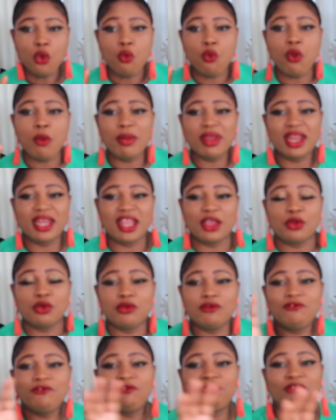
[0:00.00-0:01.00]
women that they're
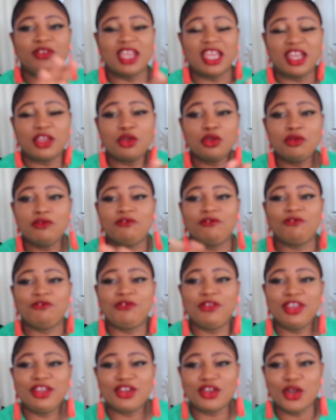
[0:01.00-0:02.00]
gonna that they're gonna
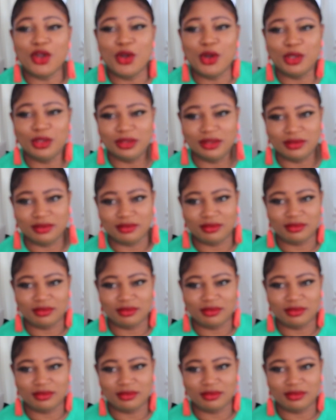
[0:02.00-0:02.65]
feed on,